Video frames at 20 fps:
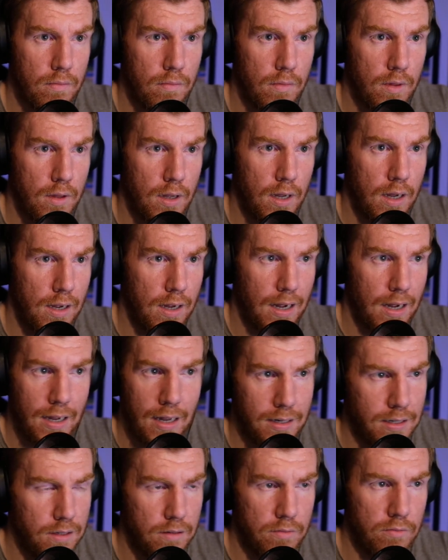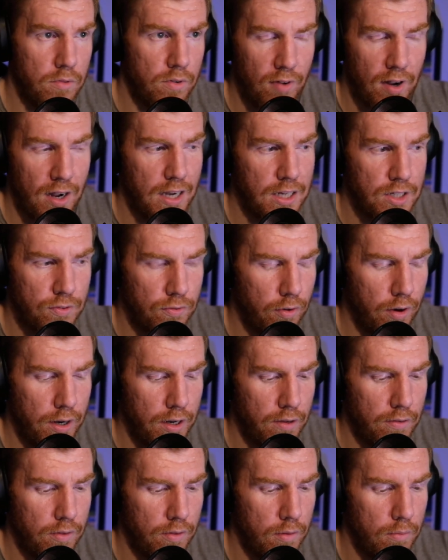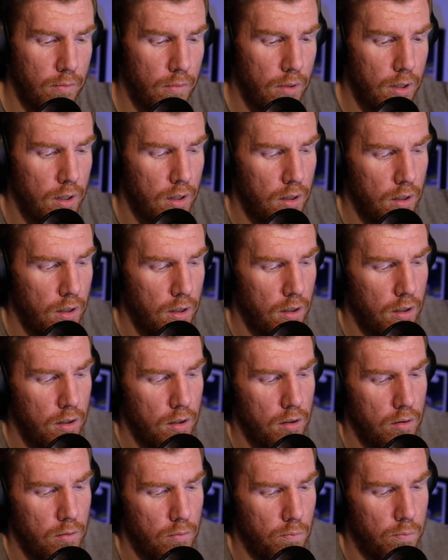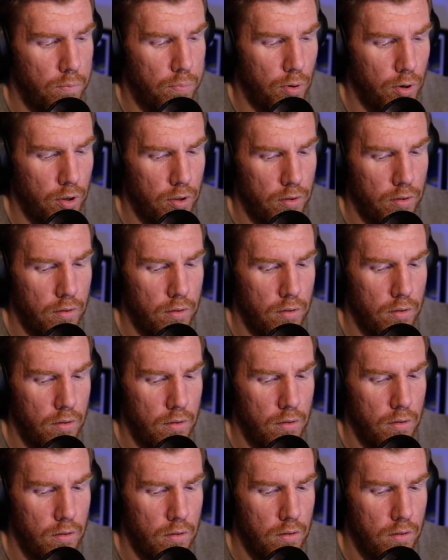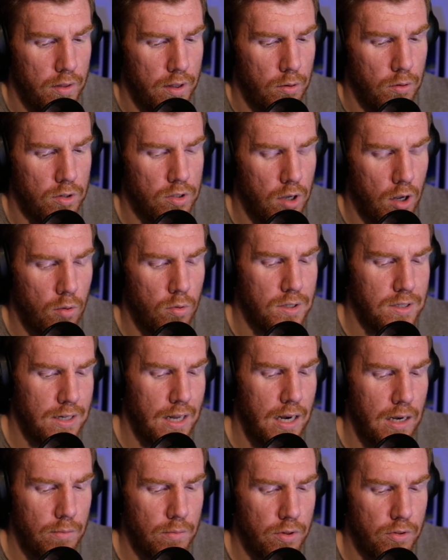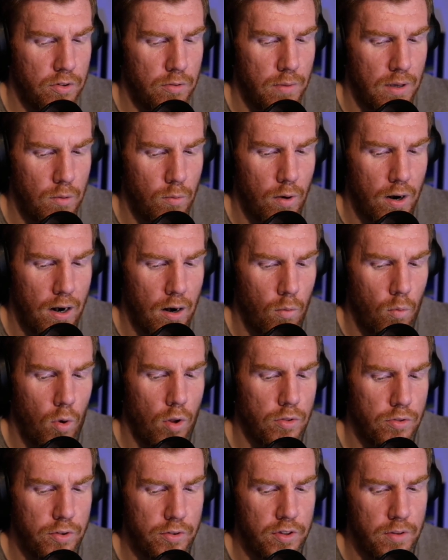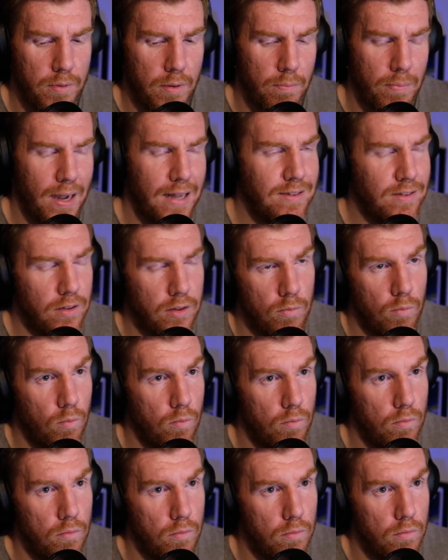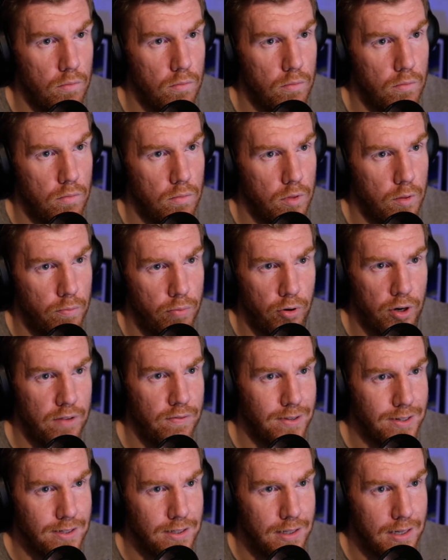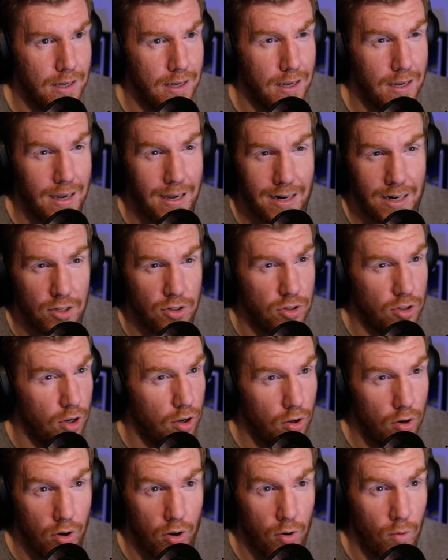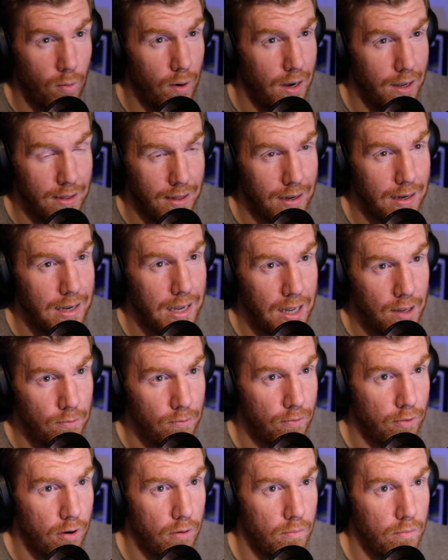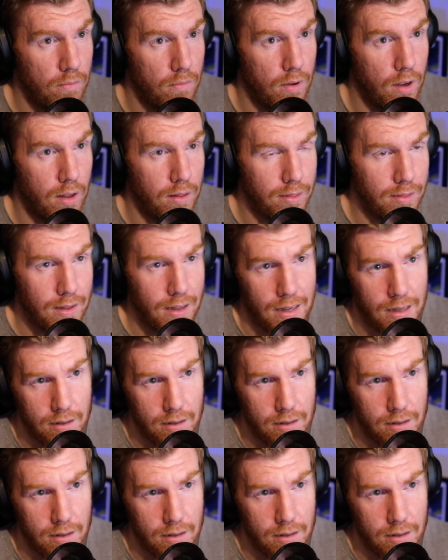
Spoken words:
I didn't revise for any of them, but there was always an element to me where I wanted to be better than the previous day, and I don't know where that came from. And that